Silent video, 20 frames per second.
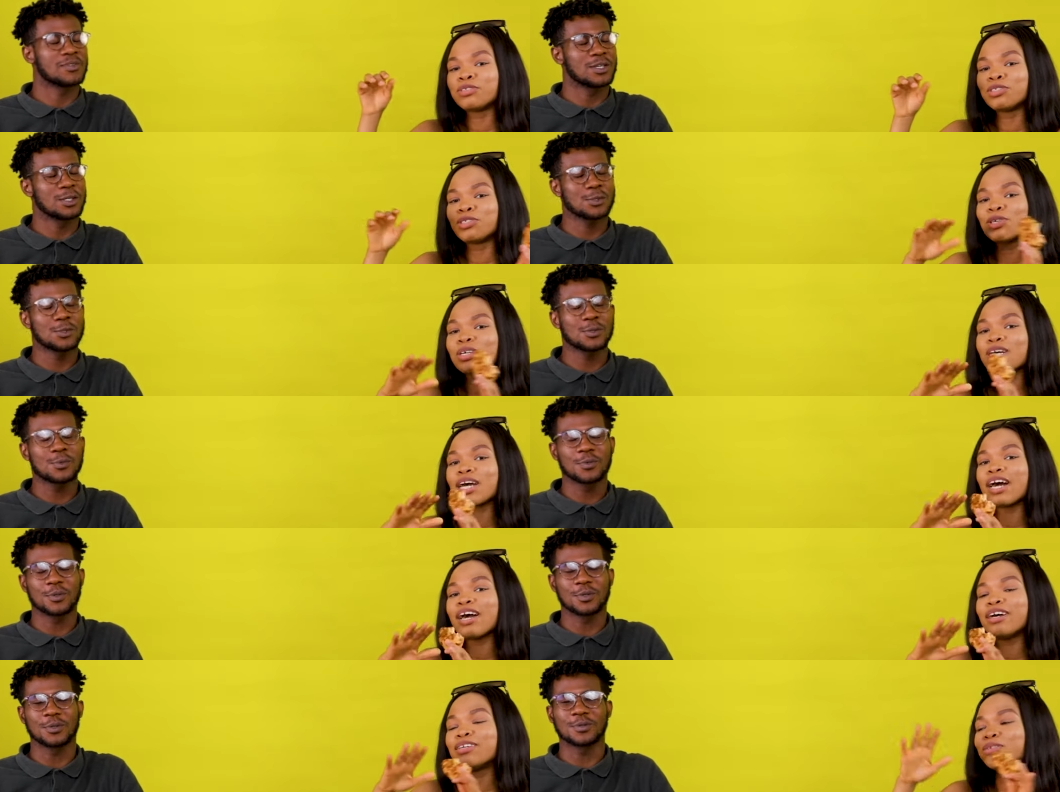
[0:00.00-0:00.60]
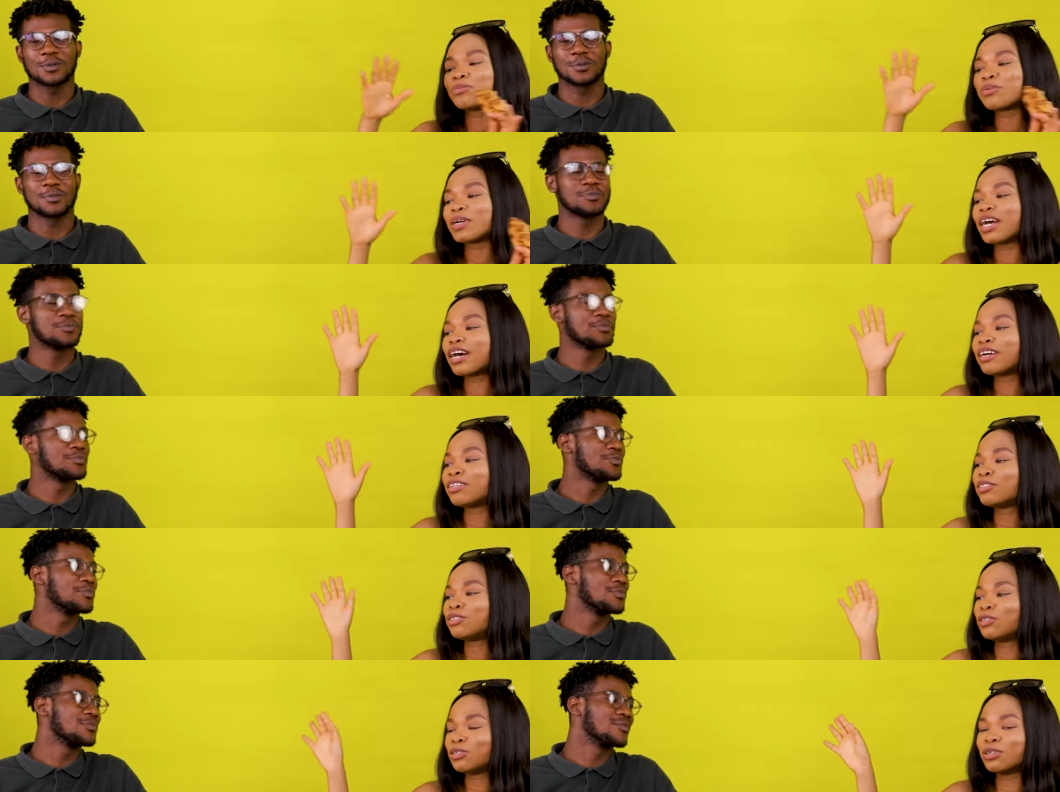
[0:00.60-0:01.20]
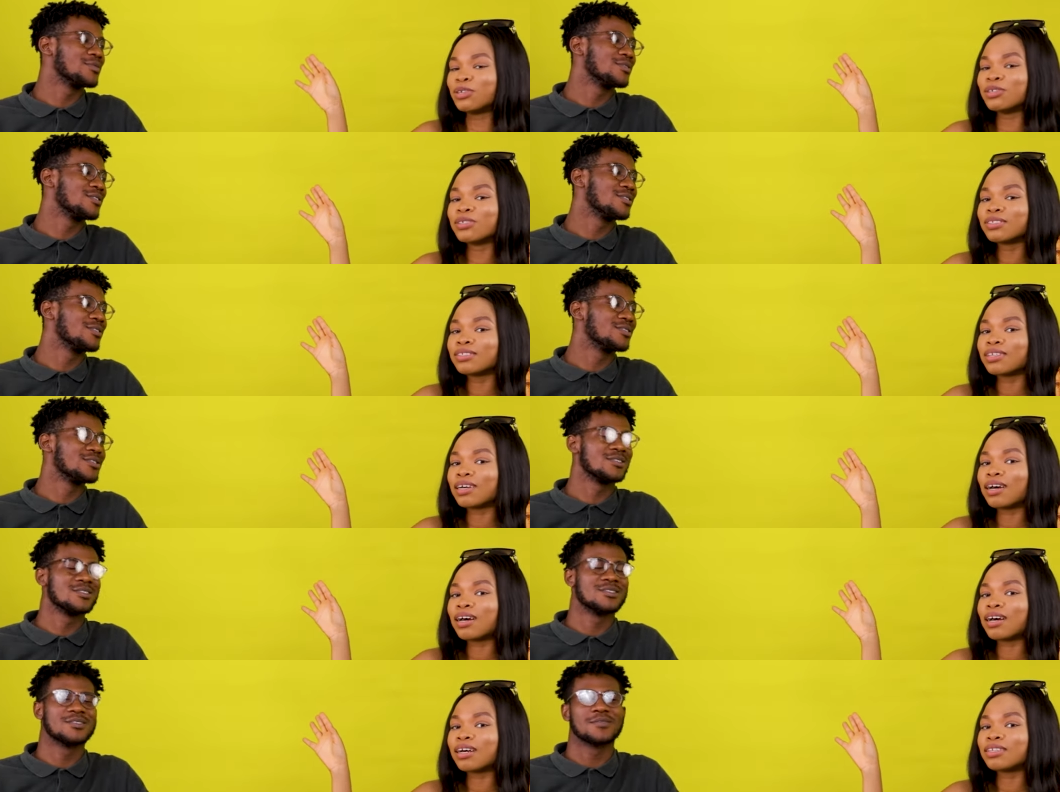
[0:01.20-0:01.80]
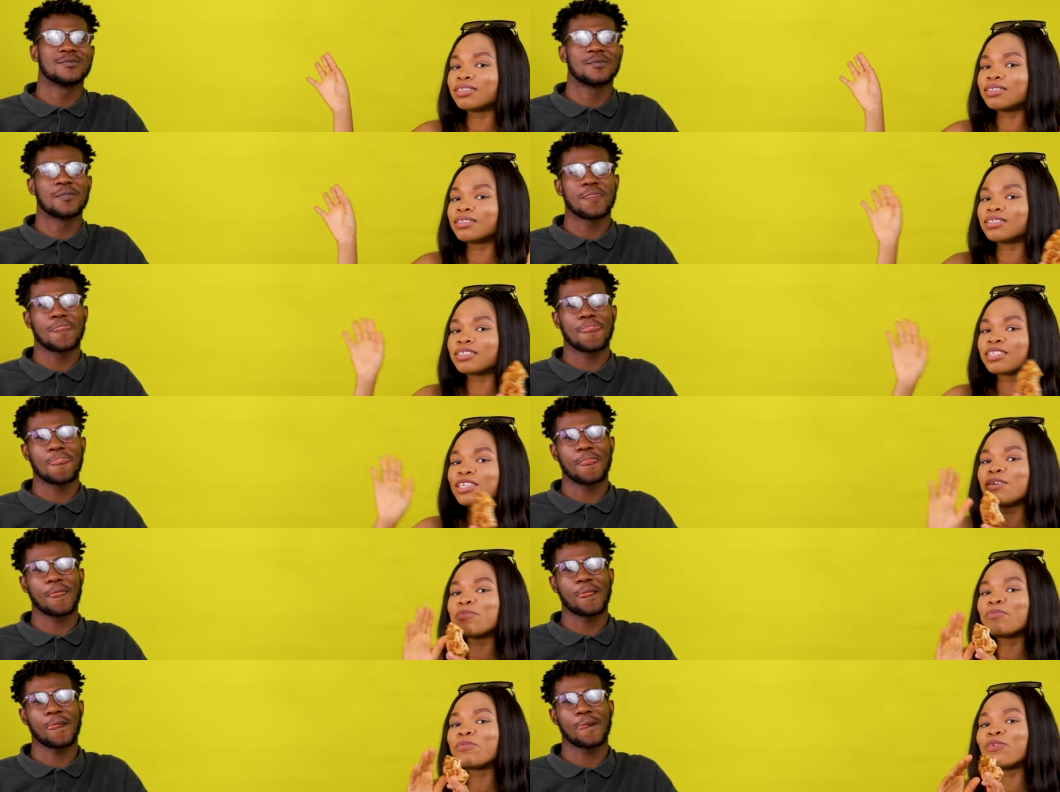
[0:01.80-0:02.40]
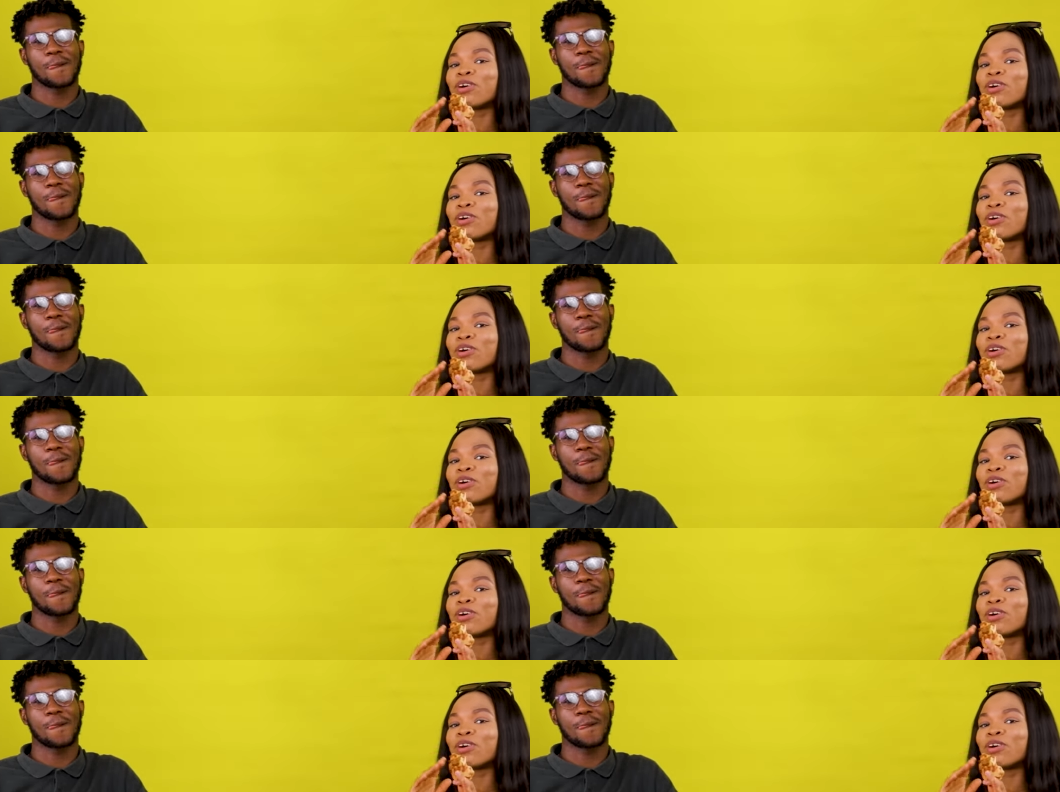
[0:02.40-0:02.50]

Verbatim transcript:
Speaker 1: So, guys, we are done. And keep